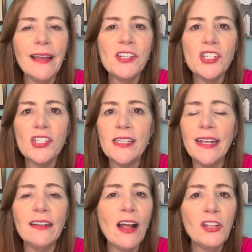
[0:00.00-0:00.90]
and just
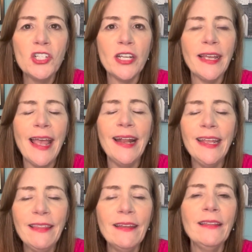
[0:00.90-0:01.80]
acknowledging
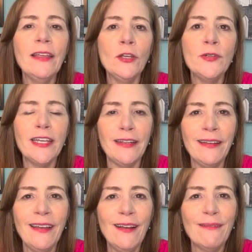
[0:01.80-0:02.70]
anything that you did,
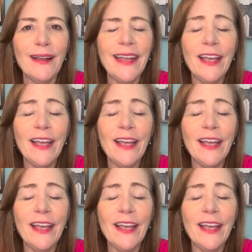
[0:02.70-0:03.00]
right?